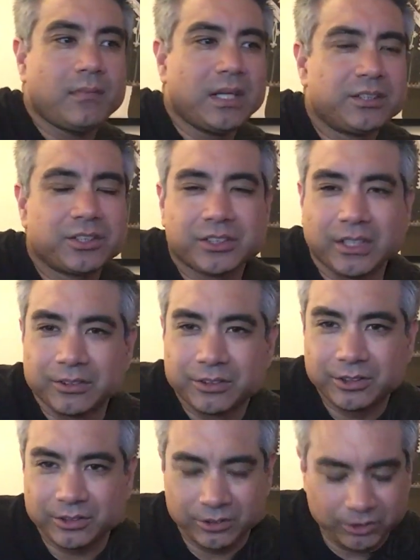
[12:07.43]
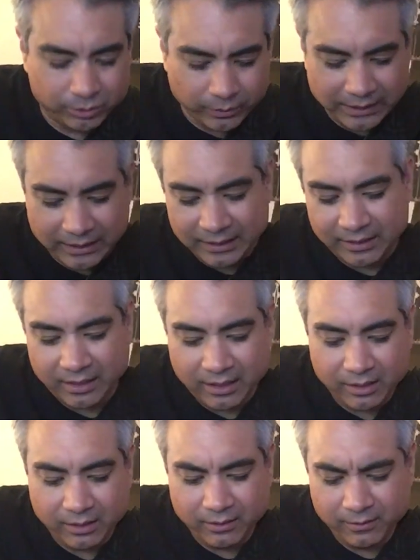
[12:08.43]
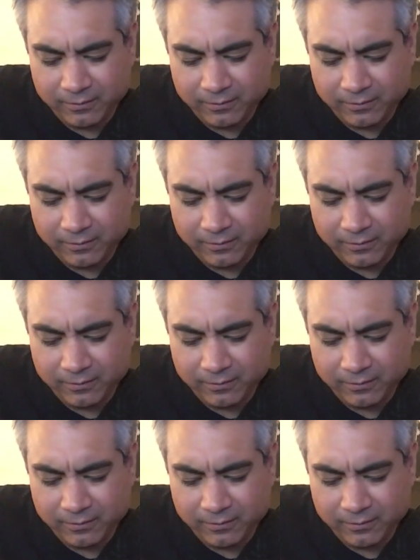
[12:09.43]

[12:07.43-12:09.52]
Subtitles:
It just sounds sweet like candy.